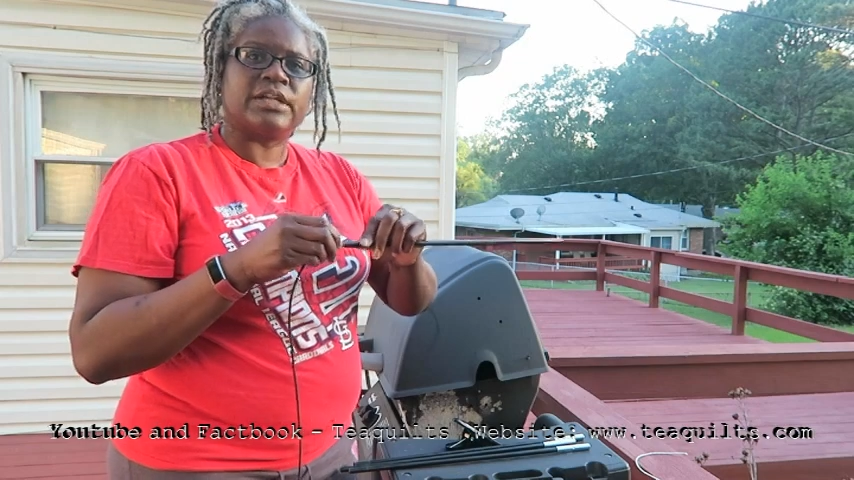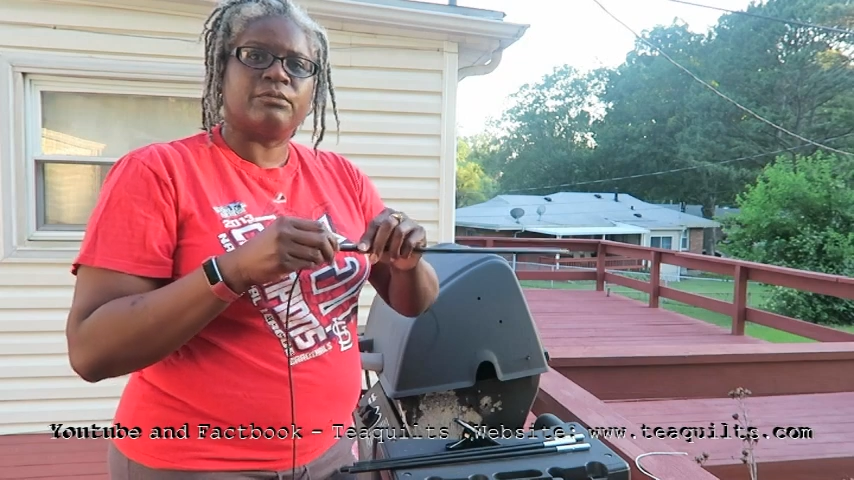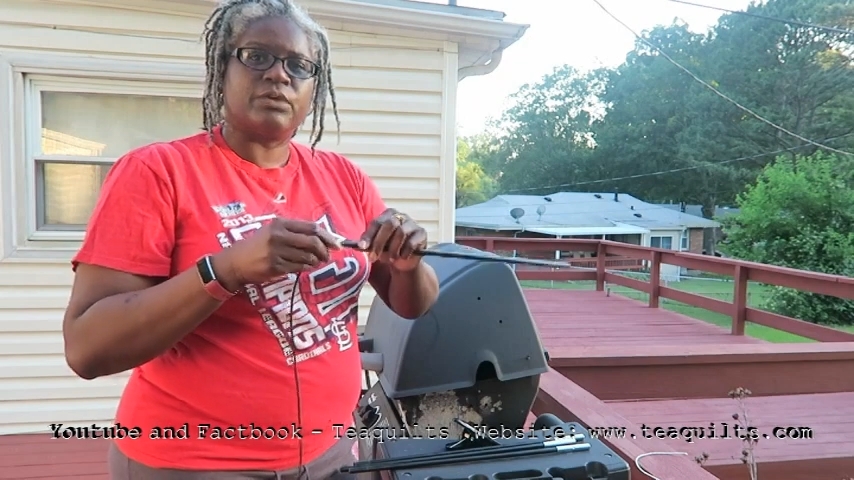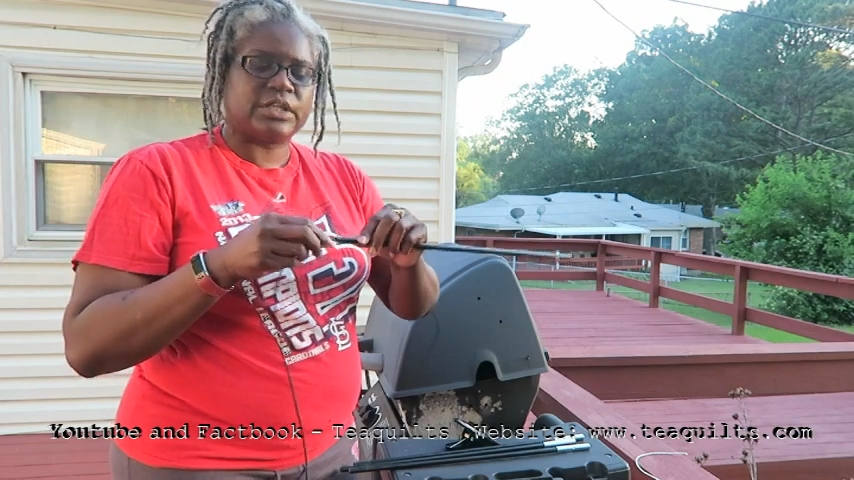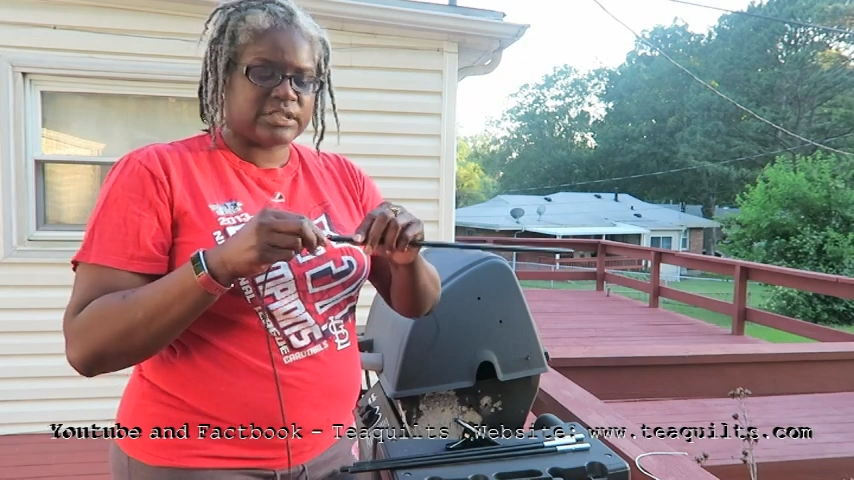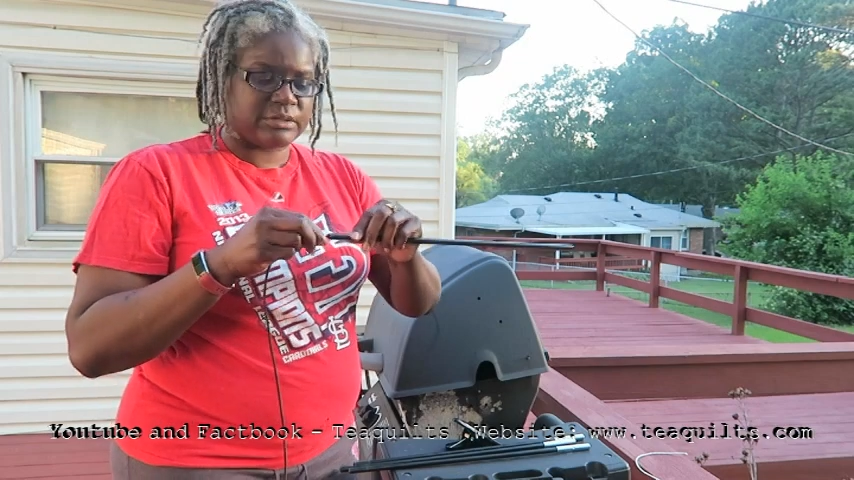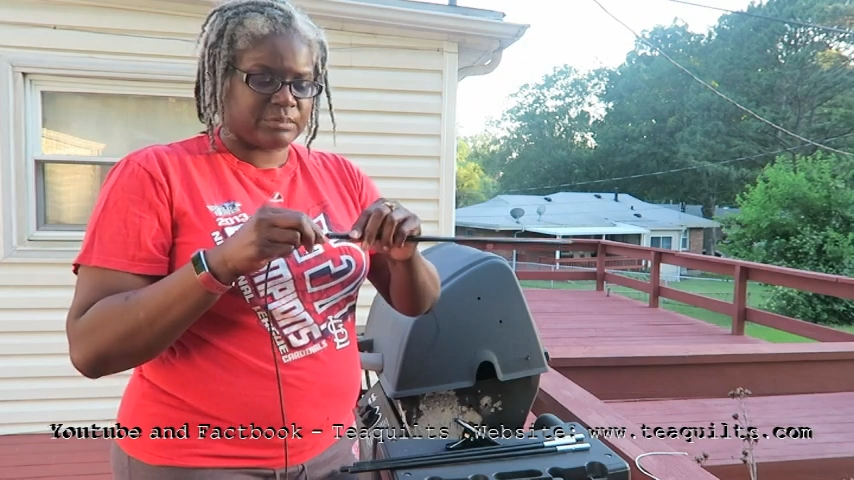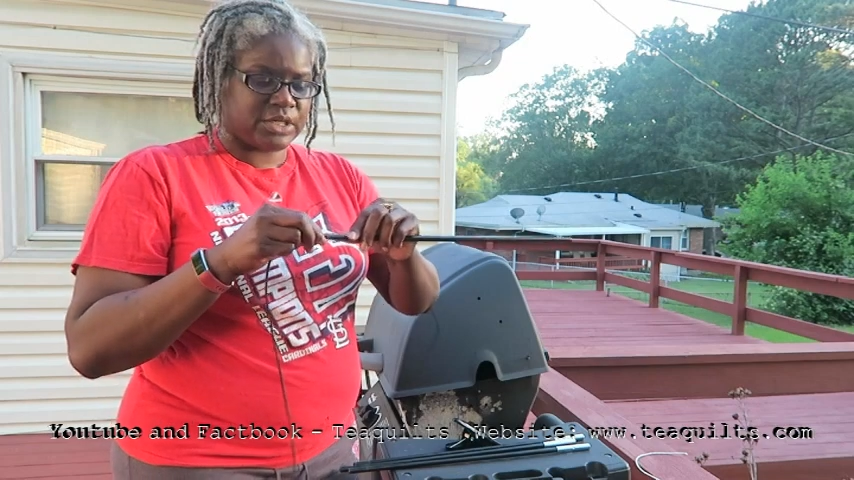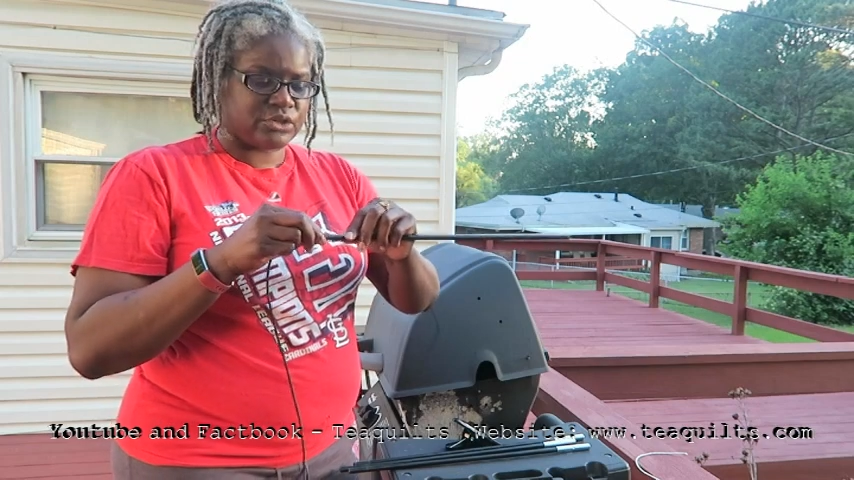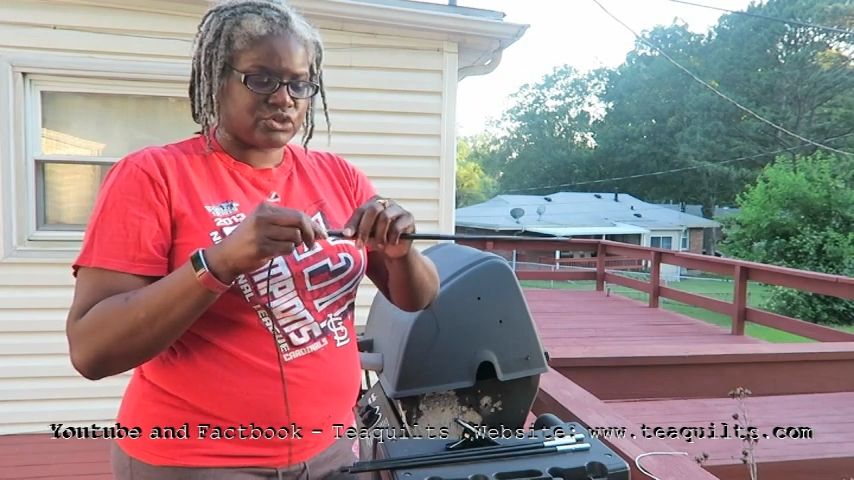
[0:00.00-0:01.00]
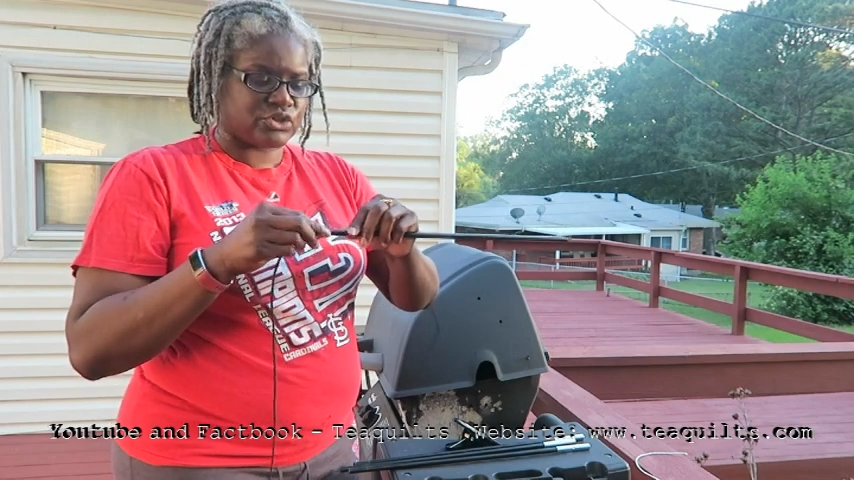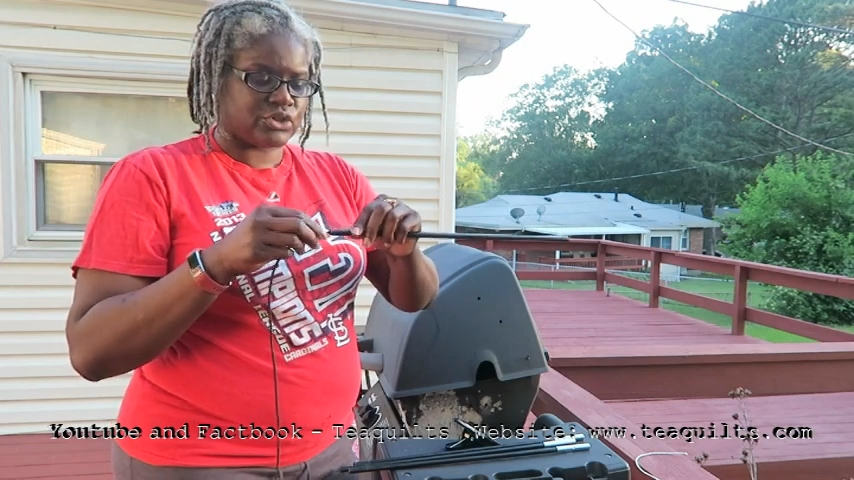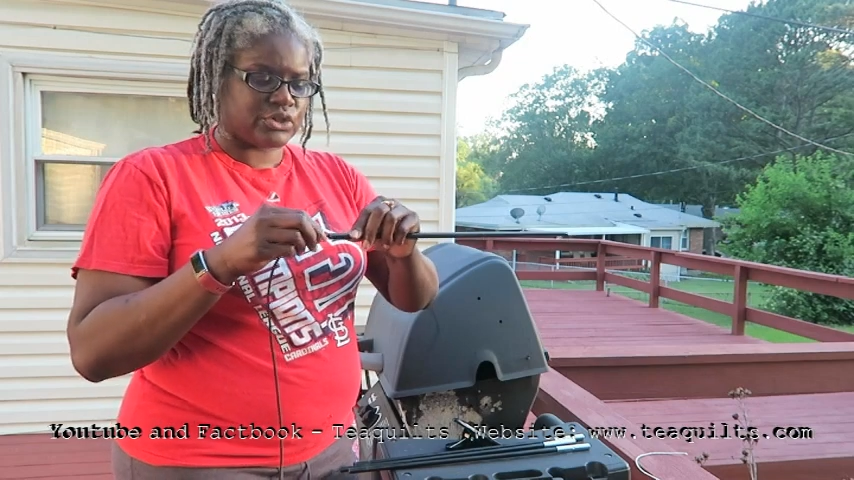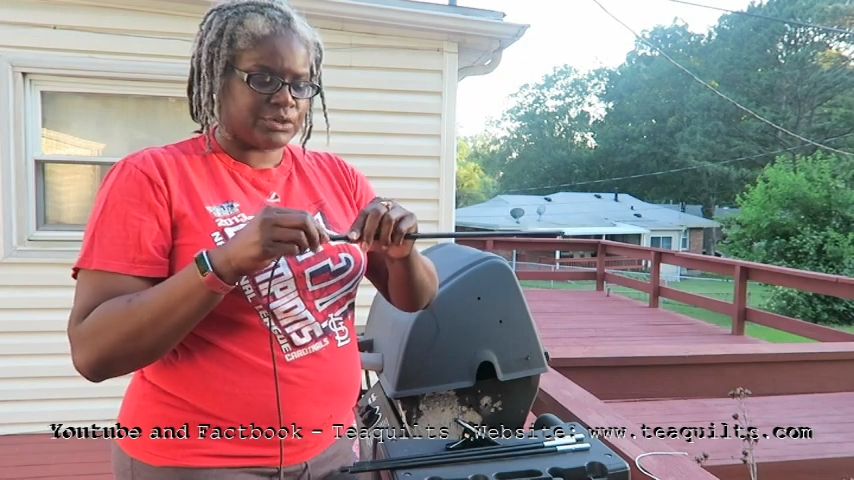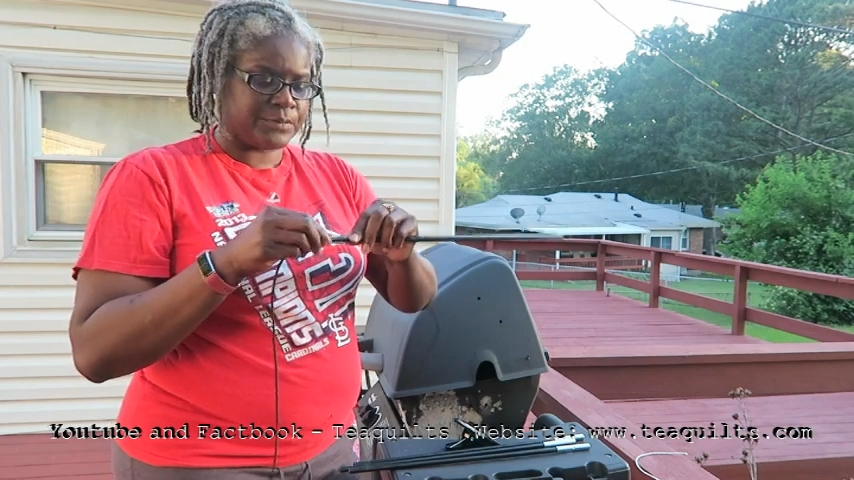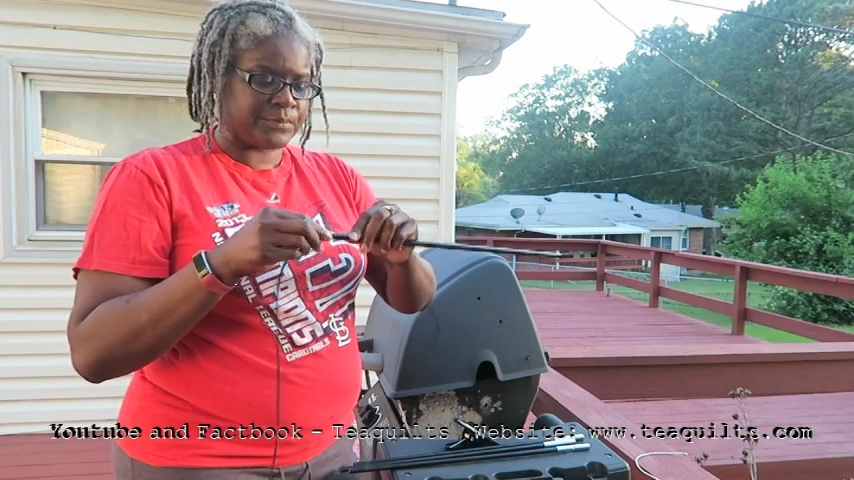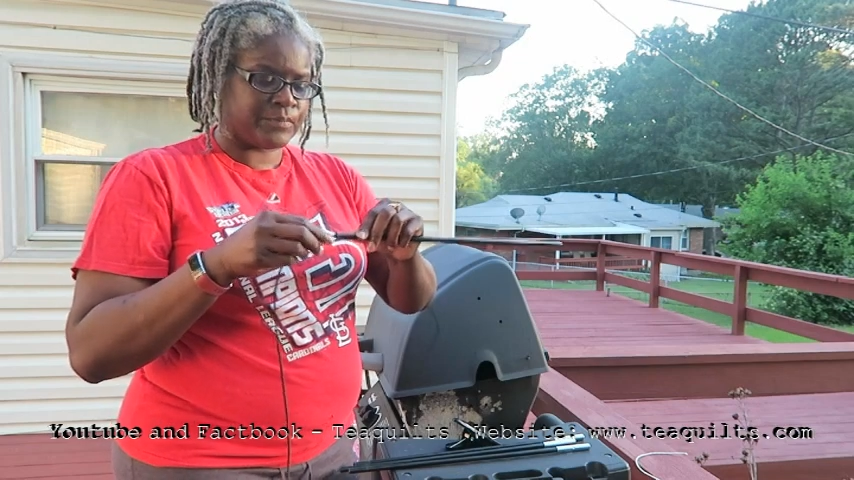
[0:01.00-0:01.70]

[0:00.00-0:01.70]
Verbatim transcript: and I wanted to make sure